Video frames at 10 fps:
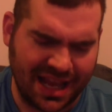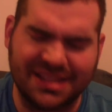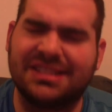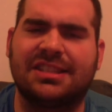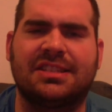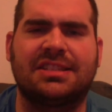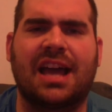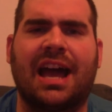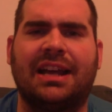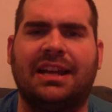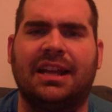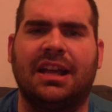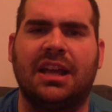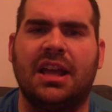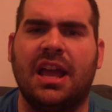in society,
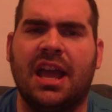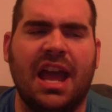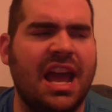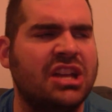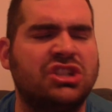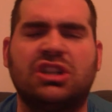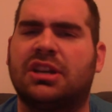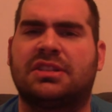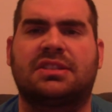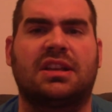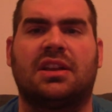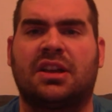and just